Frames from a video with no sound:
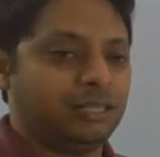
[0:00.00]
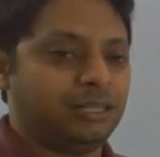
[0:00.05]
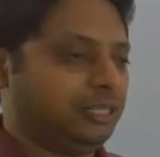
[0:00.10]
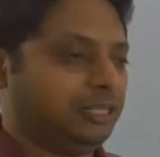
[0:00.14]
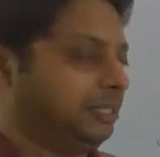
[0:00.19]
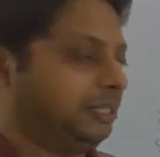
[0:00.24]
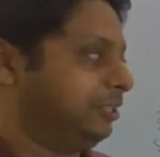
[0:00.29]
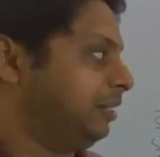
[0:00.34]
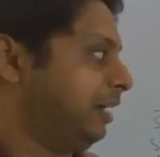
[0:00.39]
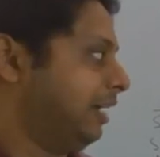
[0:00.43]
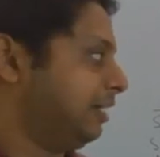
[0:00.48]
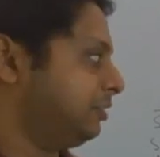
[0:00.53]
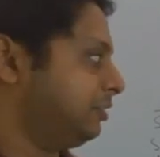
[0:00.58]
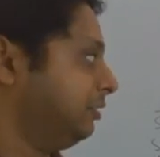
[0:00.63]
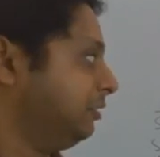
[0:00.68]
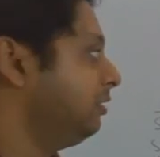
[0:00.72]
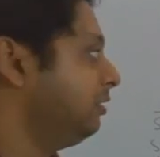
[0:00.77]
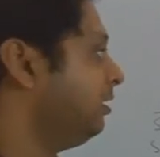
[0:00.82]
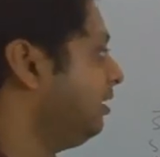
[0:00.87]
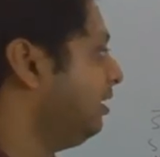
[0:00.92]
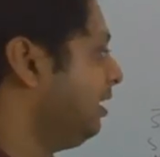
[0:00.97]
interaction,
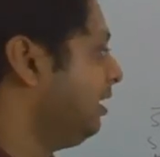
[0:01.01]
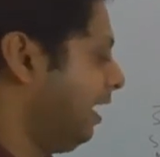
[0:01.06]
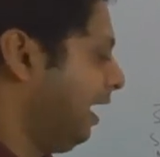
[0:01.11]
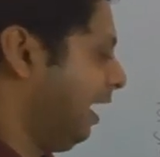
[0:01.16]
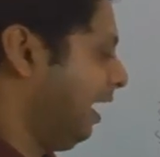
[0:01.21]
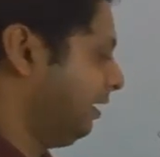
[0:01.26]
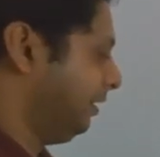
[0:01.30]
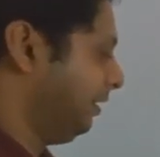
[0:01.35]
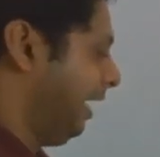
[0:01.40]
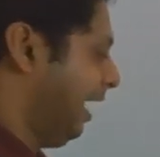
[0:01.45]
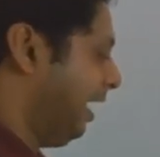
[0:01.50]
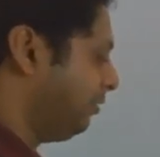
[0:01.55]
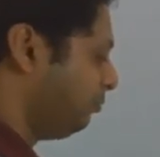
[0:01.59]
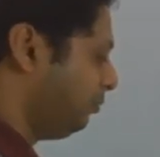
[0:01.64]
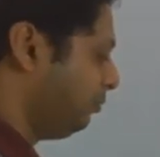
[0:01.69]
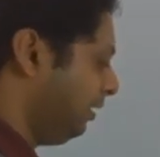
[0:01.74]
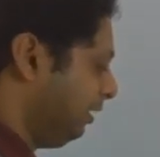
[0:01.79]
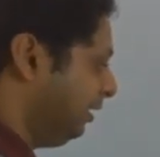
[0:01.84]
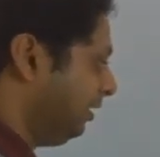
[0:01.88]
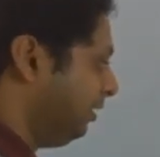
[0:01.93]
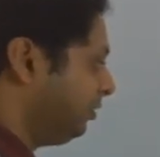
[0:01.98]
and that
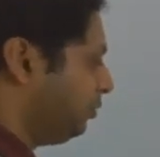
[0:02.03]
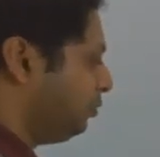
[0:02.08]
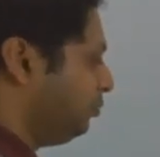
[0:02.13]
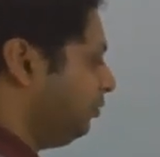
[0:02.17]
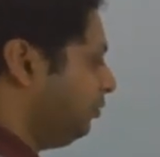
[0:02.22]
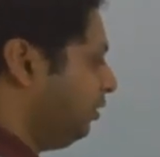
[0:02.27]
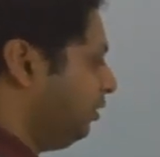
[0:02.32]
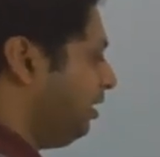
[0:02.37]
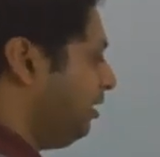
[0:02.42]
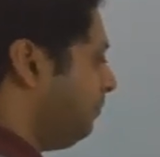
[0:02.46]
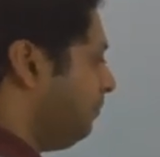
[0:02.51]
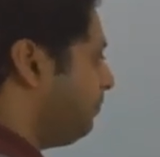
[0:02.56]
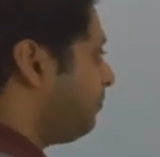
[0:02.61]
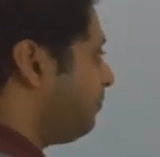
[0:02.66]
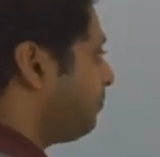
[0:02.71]
will lead to